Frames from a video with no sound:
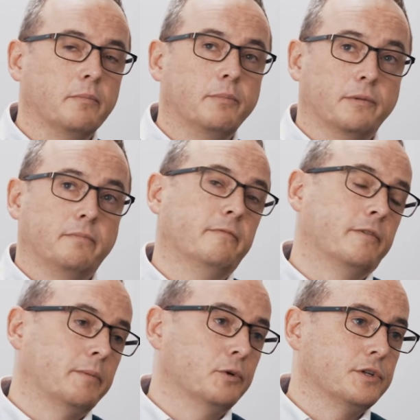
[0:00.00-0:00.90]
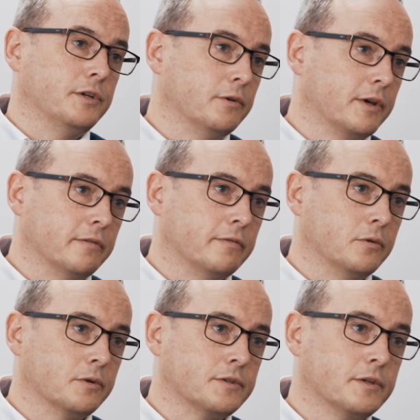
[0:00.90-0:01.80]
but very much a UK
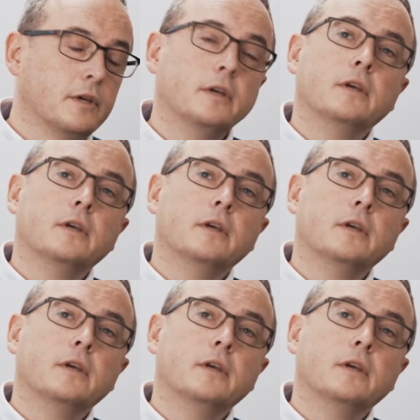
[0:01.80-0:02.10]
focus.